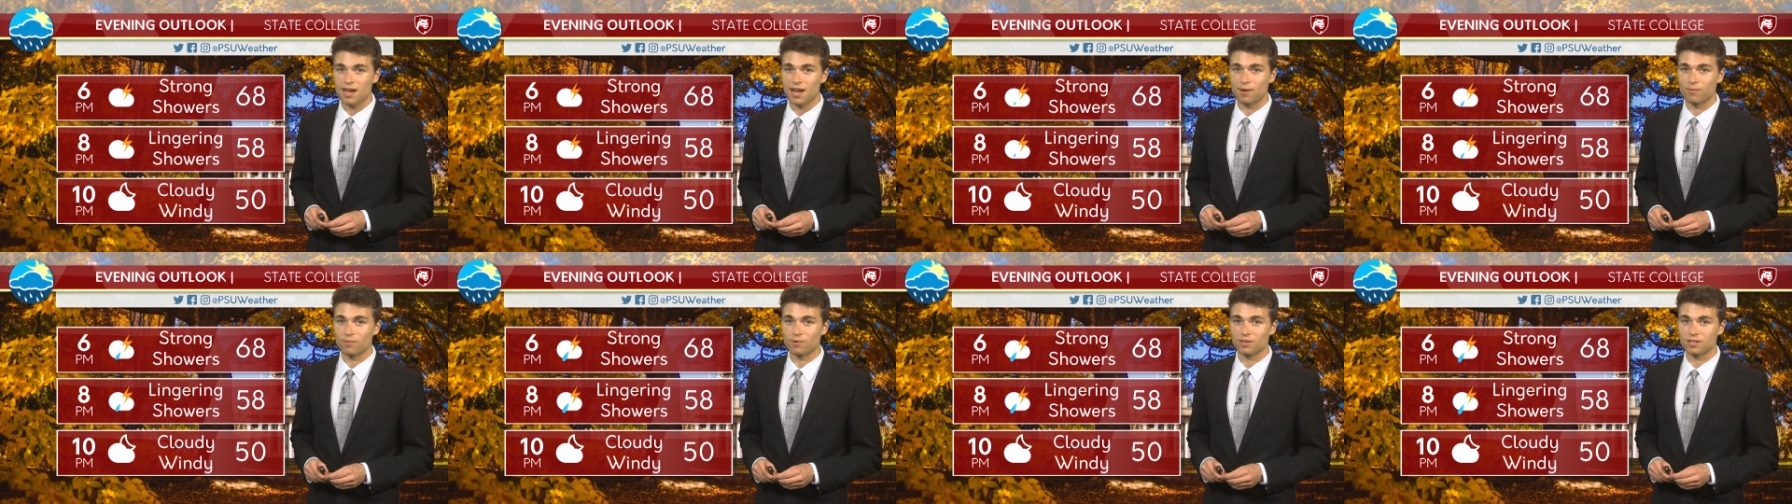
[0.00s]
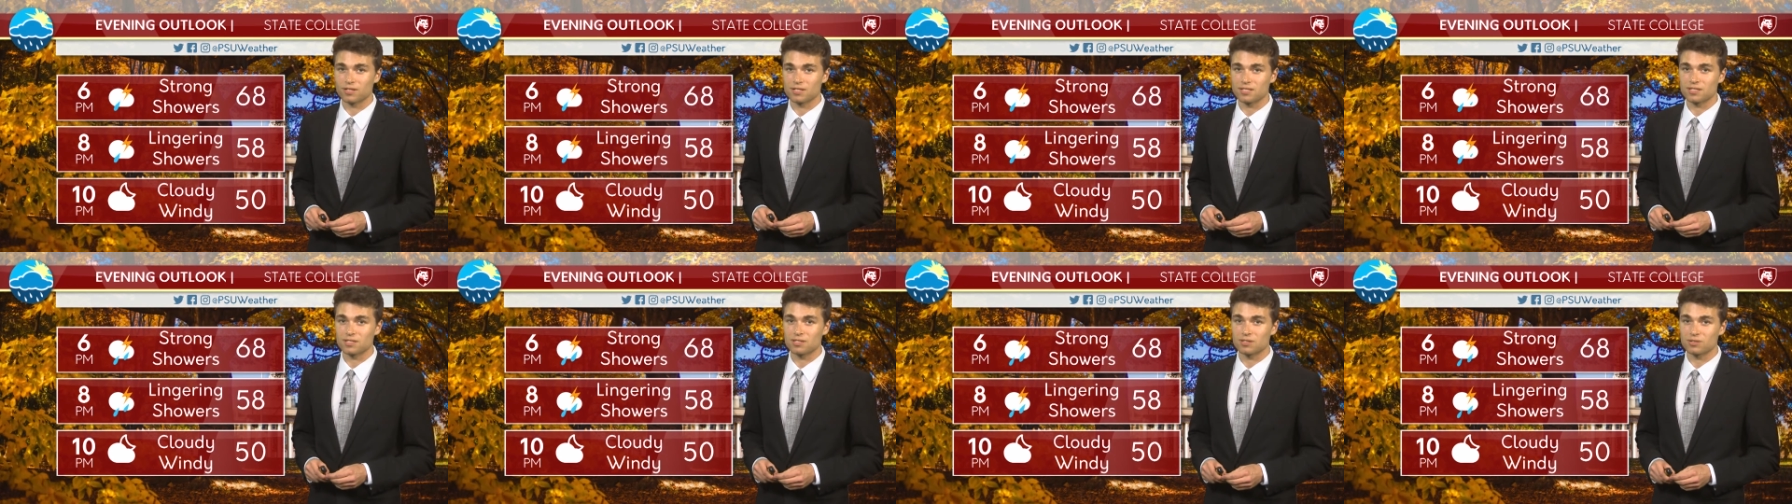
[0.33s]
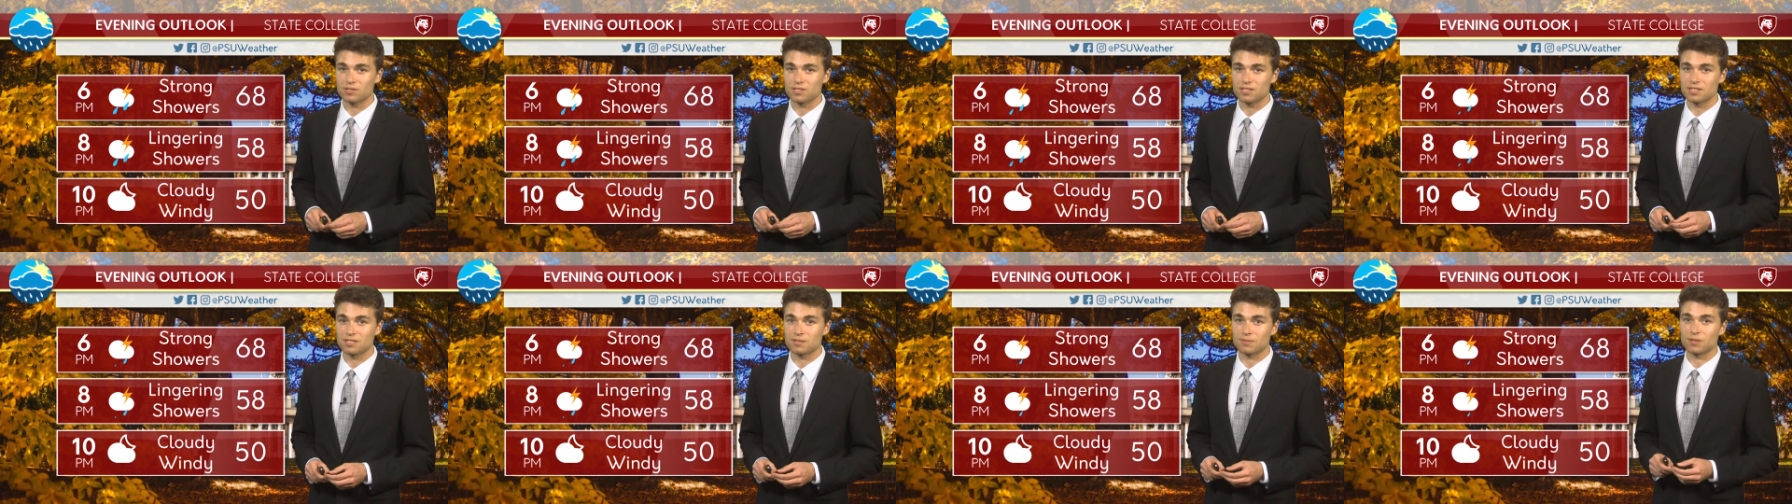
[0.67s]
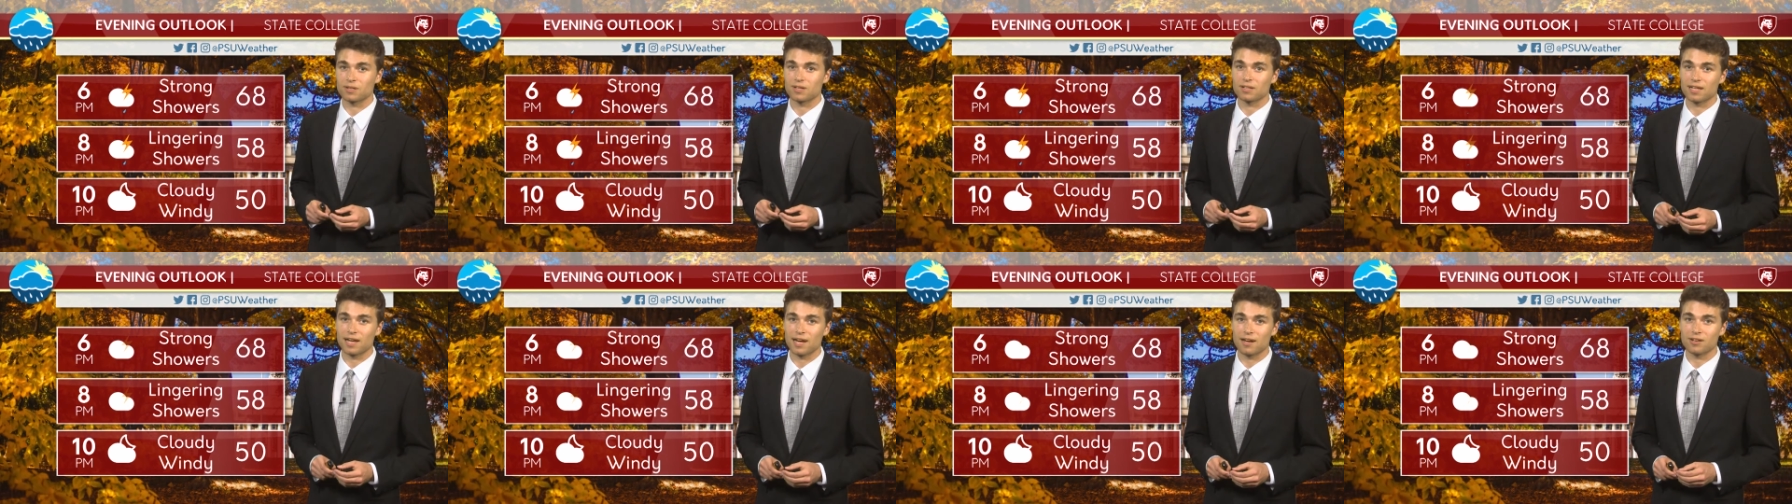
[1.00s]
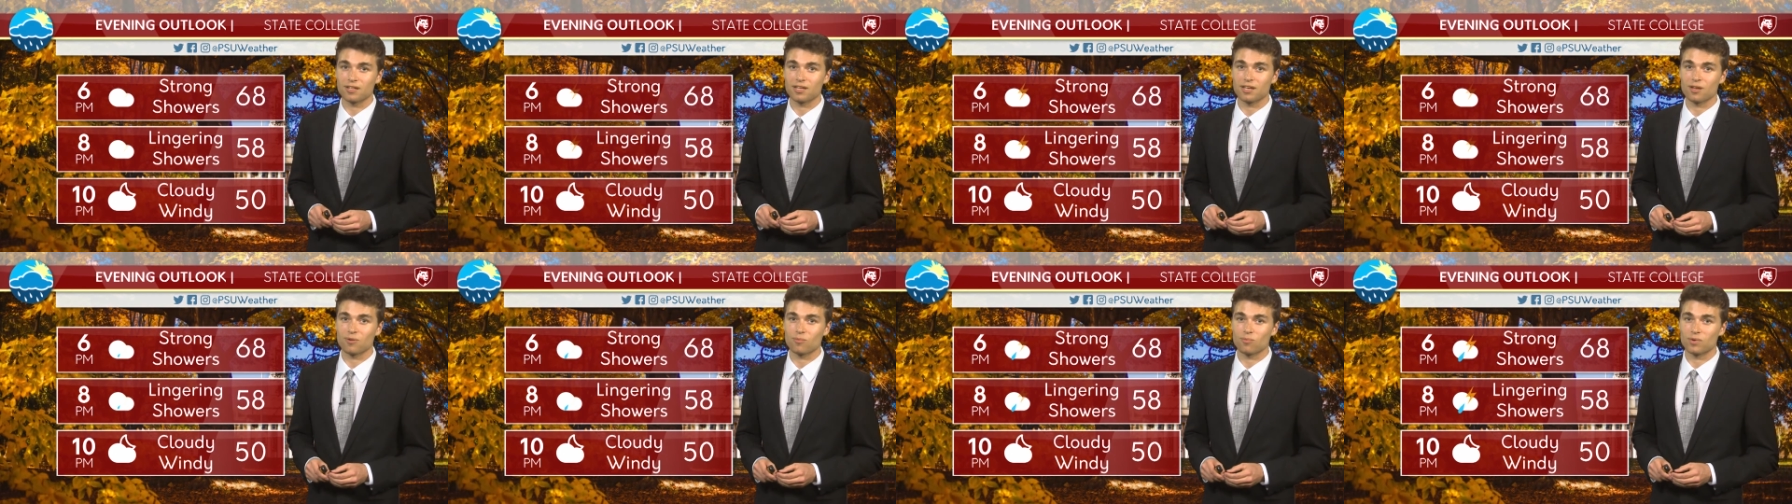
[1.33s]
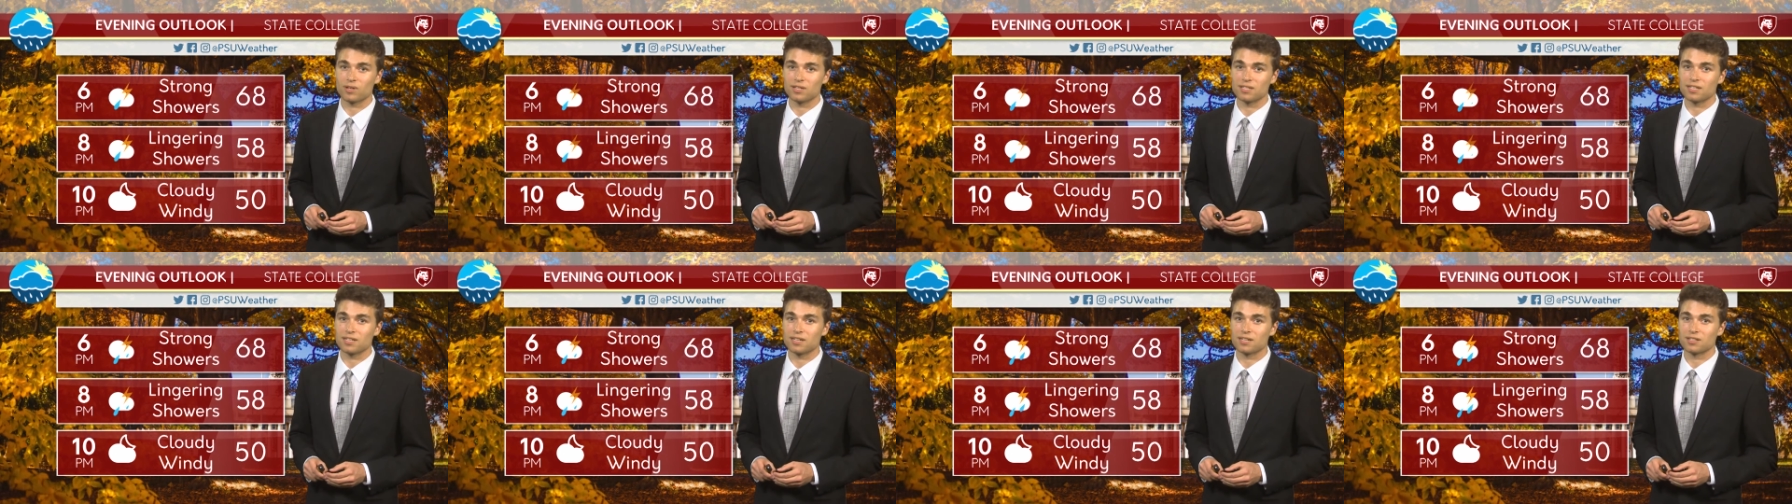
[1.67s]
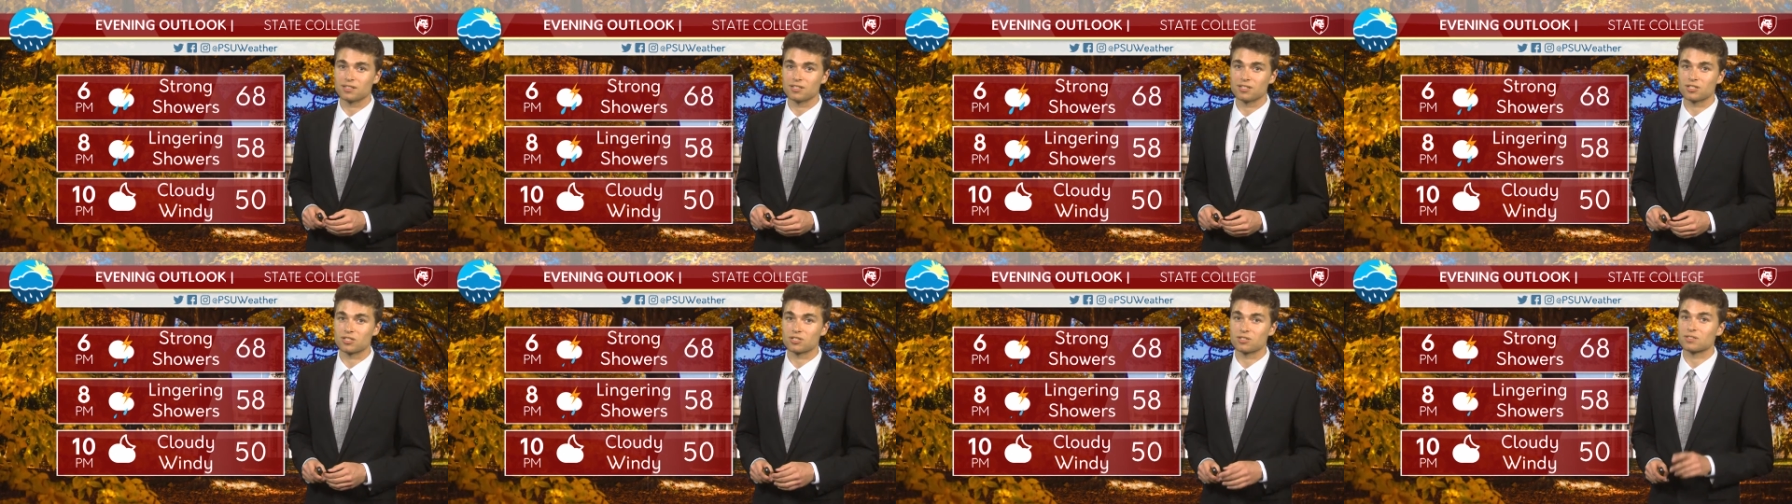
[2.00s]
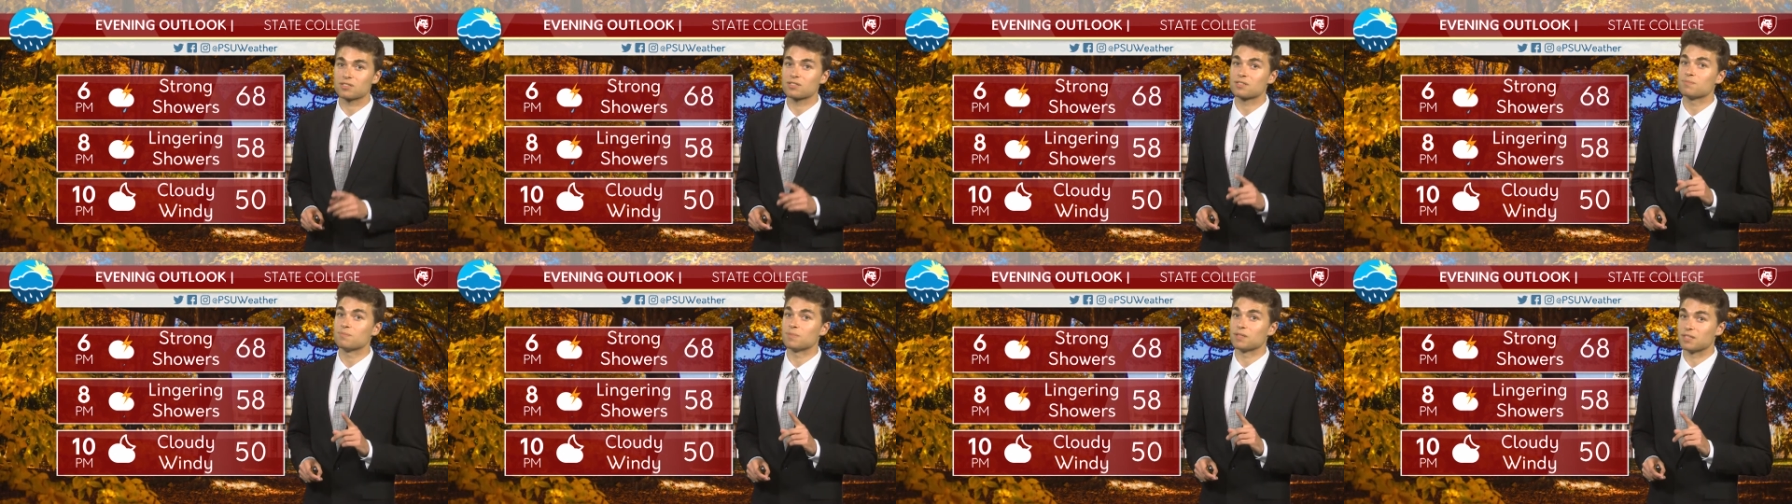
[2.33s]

and we're going to still see some cloudy and windy conditions,